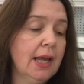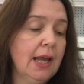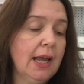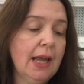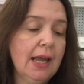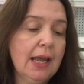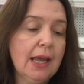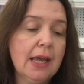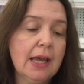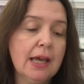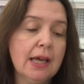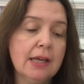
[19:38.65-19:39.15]

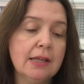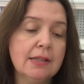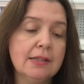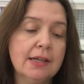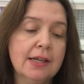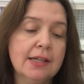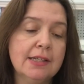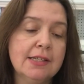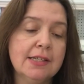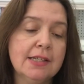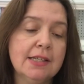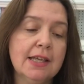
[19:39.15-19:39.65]
And
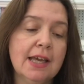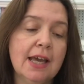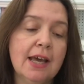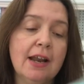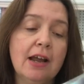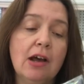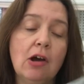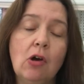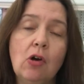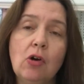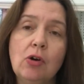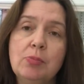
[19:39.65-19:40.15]
I did get
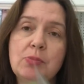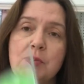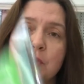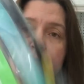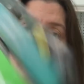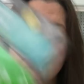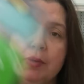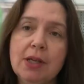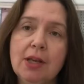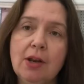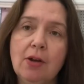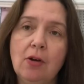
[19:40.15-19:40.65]
a Home
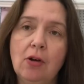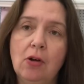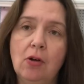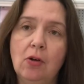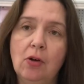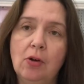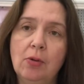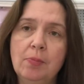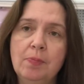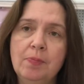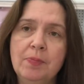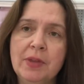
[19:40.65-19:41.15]
Sweet
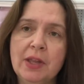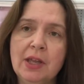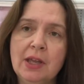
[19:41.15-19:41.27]
Home.